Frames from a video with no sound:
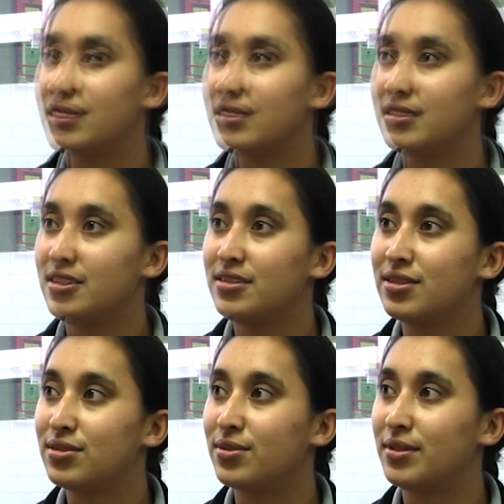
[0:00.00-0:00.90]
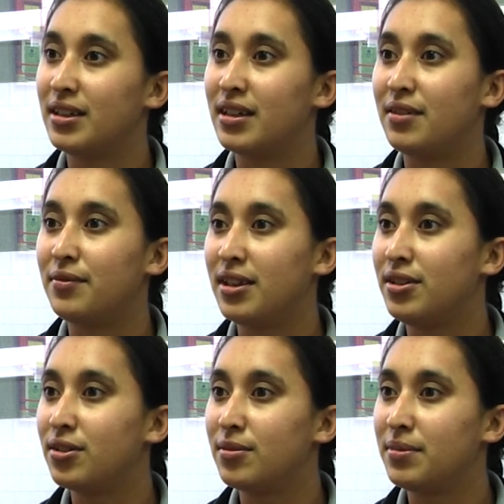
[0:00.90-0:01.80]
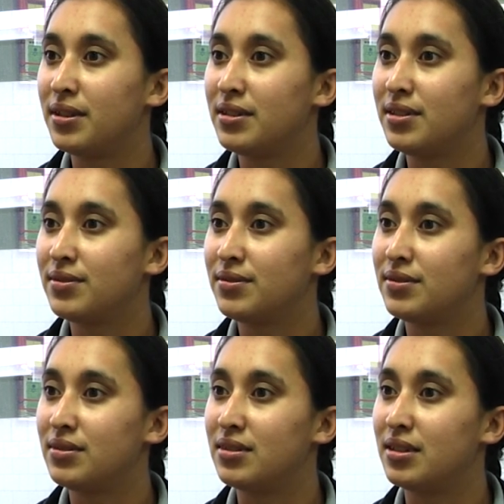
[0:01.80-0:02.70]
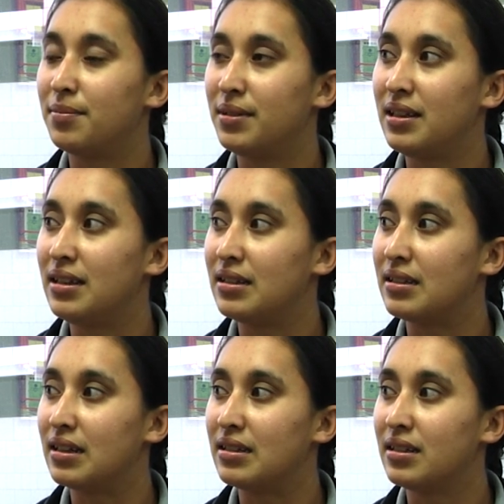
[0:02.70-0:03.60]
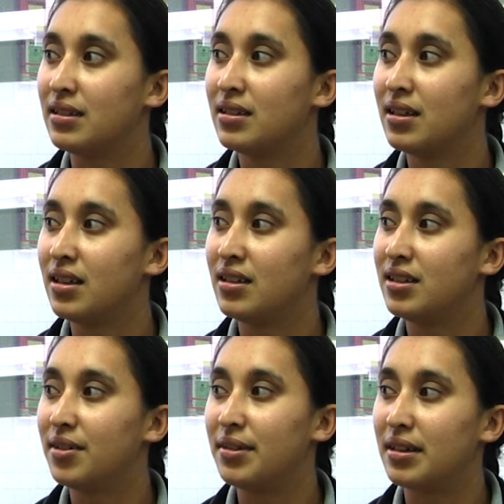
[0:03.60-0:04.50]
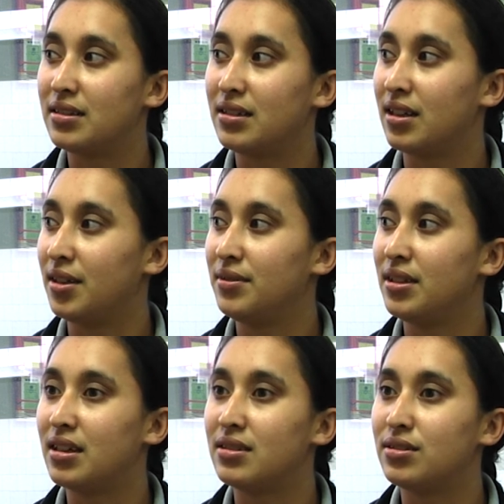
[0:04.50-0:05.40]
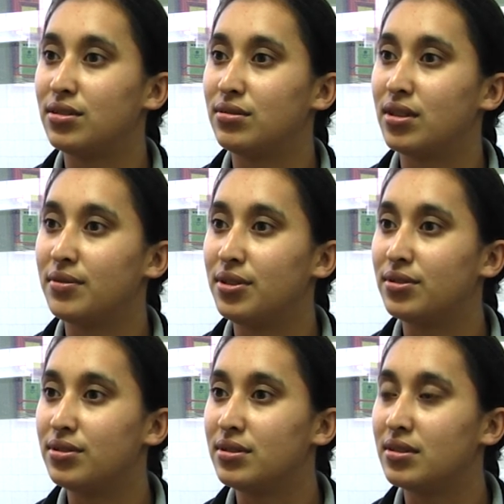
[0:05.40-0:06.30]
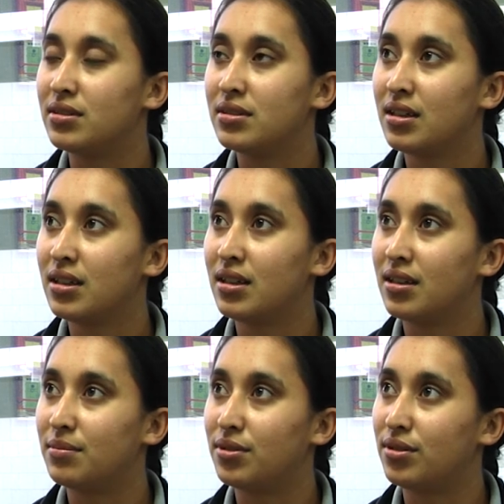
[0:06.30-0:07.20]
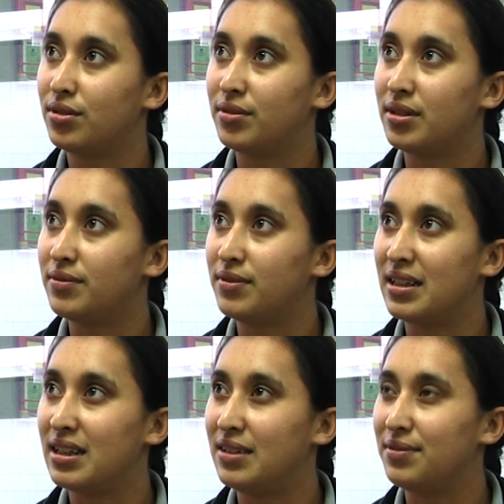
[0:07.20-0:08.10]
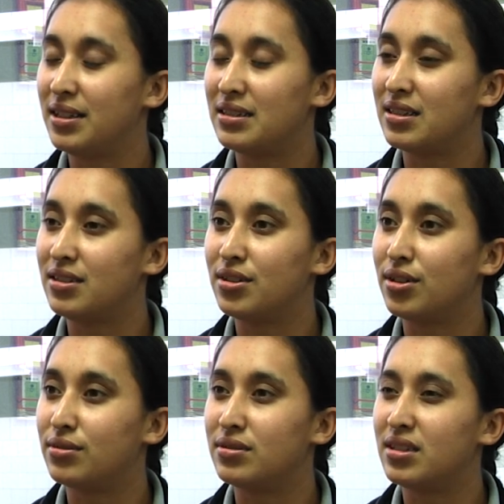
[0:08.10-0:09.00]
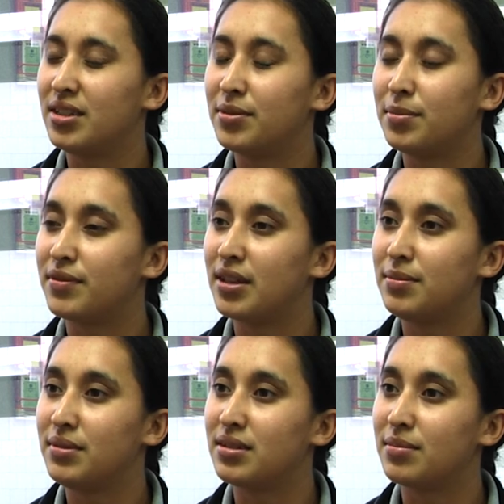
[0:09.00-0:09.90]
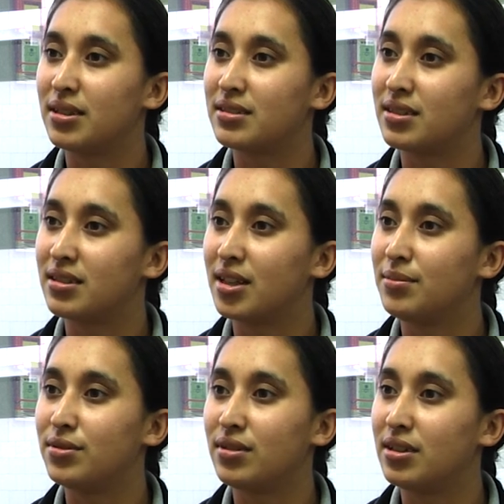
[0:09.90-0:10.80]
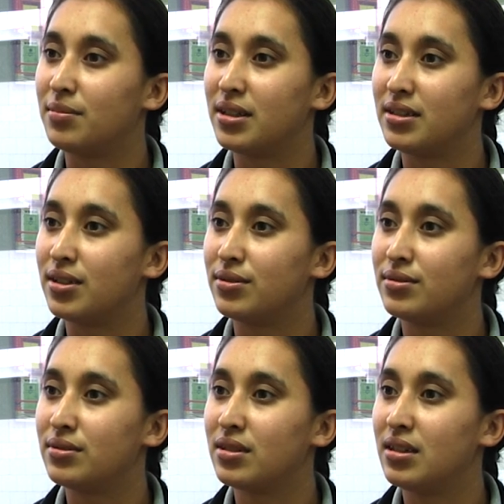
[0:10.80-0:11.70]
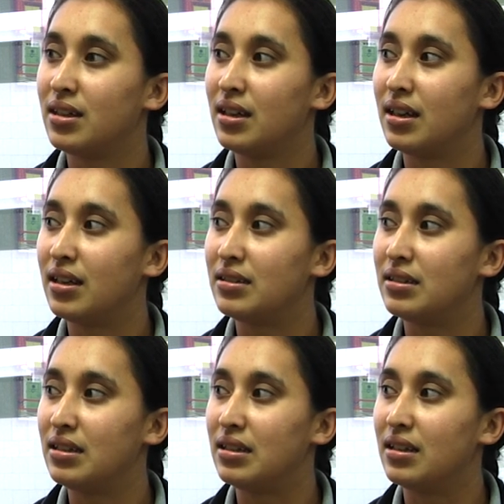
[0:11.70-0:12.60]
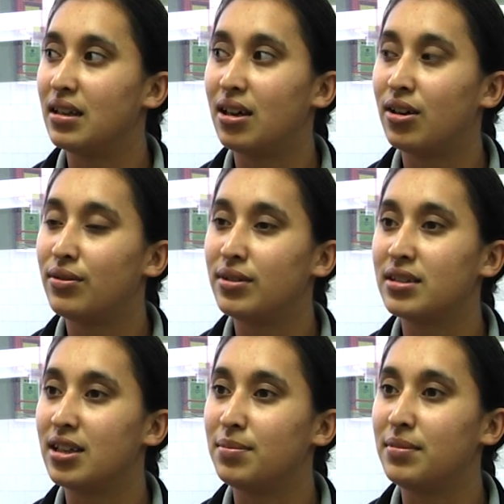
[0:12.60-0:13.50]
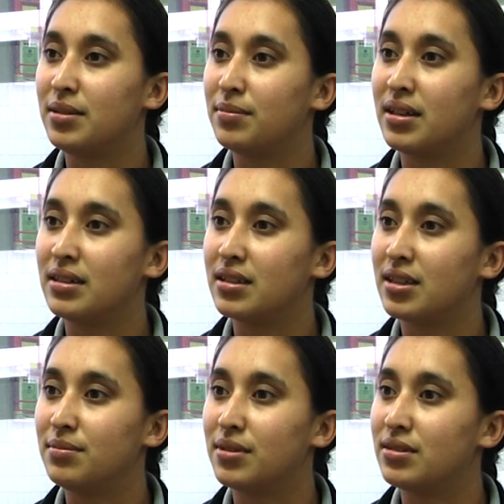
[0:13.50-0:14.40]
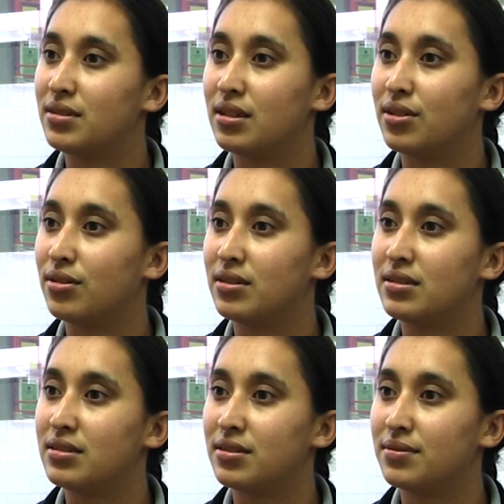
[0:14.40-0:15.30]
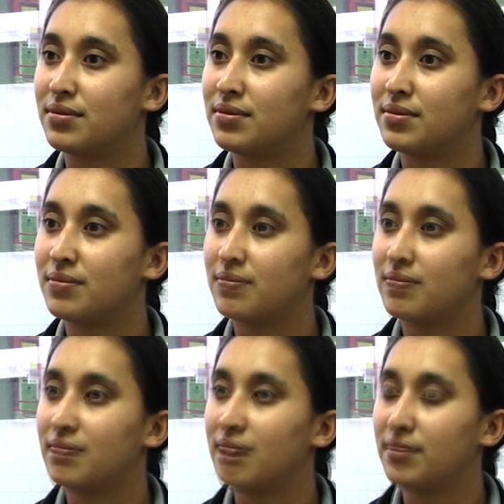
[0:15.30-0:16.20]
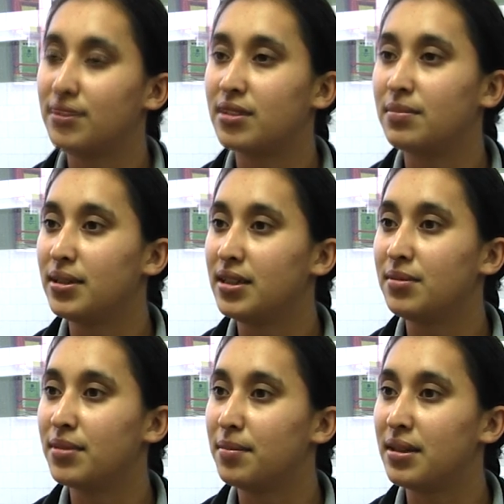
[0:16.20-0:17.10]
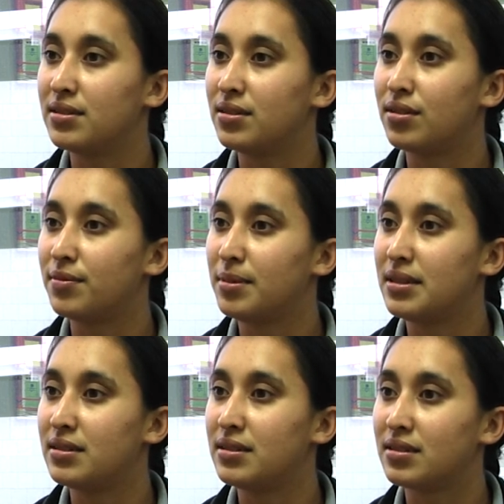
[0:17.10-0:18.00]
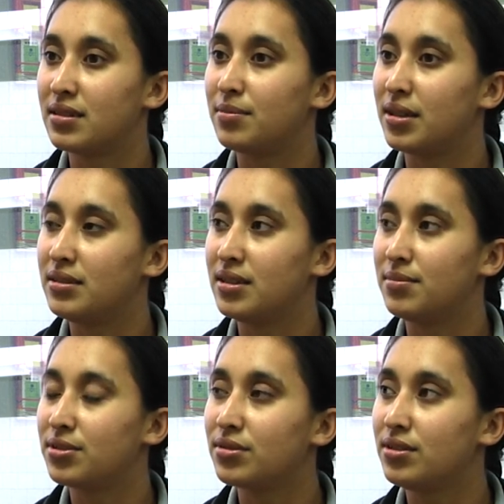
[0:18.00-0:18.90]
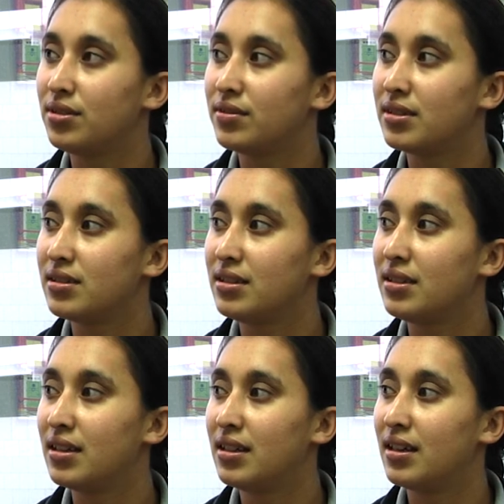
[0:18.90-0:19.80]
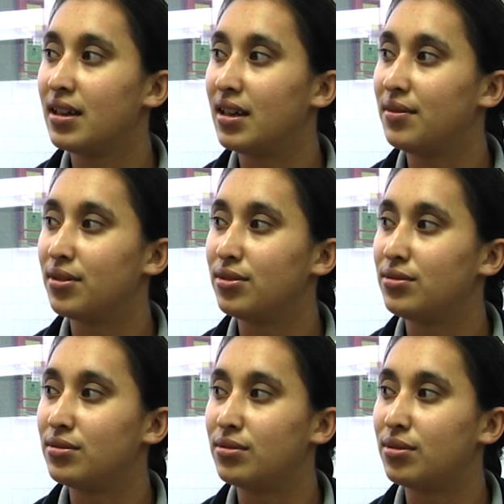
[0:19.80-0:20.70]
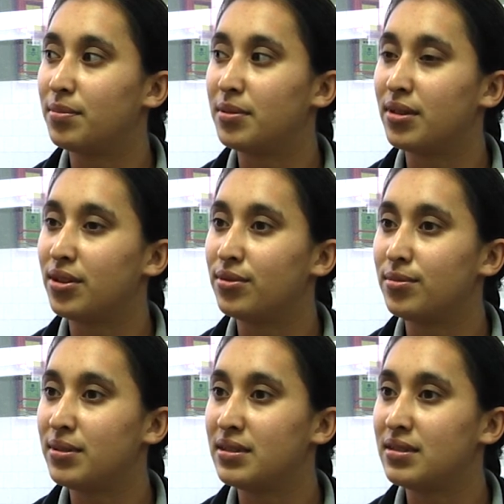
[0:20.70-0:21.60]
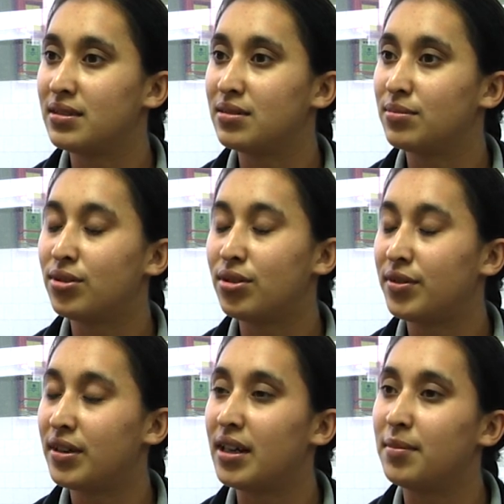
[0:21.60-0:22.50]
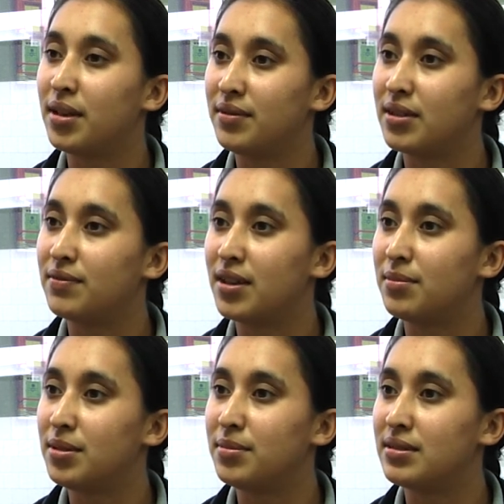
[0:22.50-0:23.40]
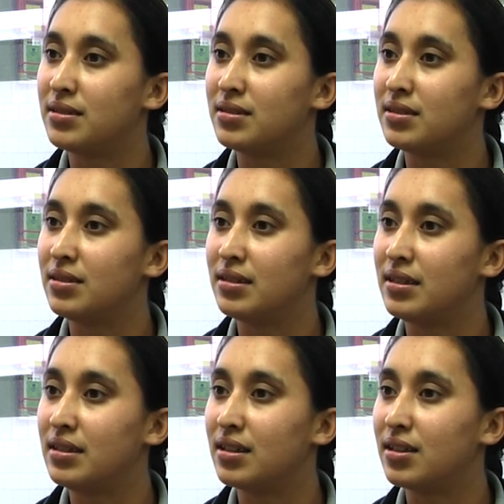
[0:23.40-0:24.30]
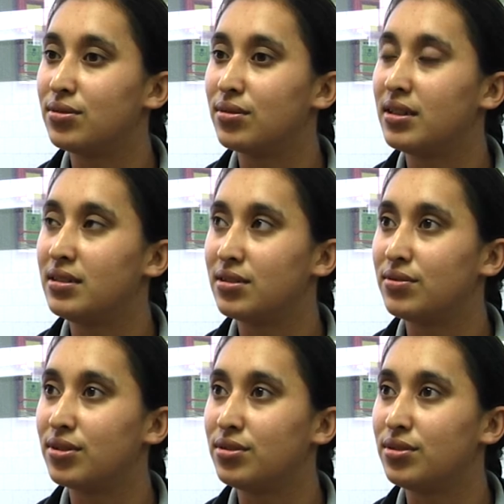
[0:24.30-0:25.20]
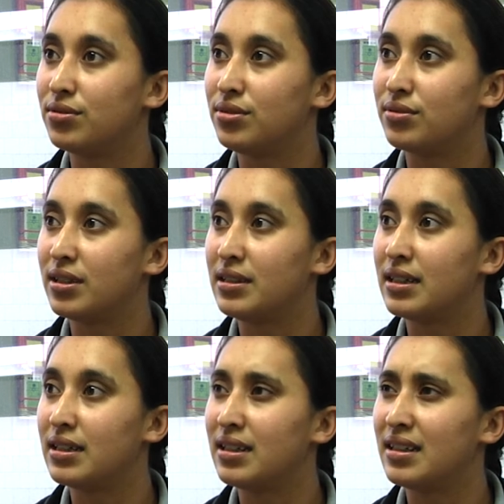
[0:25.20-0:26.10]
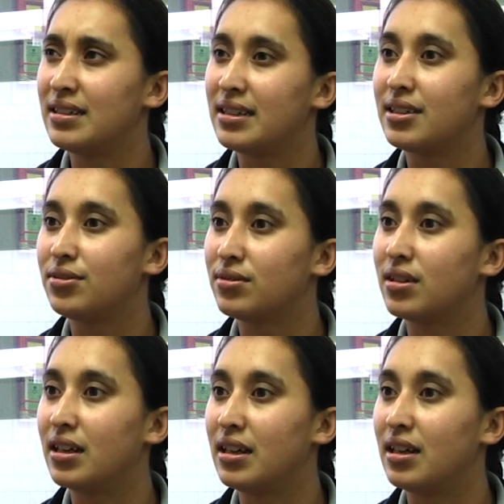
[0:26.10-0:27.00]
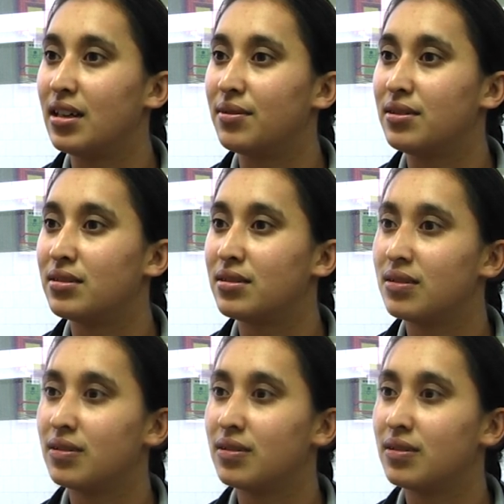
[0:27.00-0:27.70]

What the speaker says: The teachers over here are very cooperative. They are brilliant, I think. They are having answers to every questions. Moreover, when I face any doubts, they even provide me some extra time to clear my doubts. And they always help me in my assignments and all that stuff. After completing my Bachelor of Business in my James Cook University, I want to open my own business. Moreover, I am having a family business in India, so I just wanted to join that and take it to the higher levels.